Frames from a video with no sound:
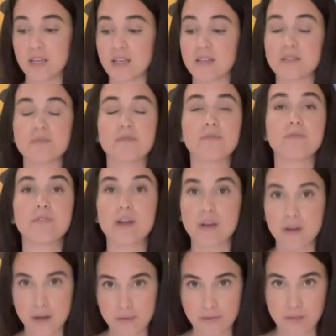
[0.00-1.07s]
It's
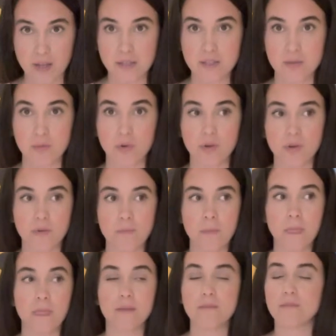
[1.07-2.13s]
very flexible,
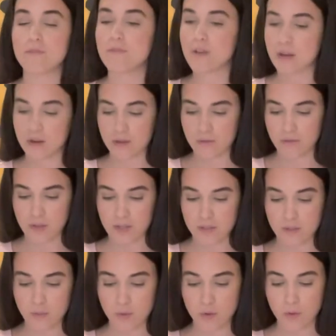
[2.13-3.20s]
very
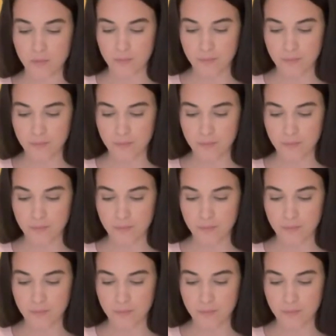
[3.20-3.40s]
flexible.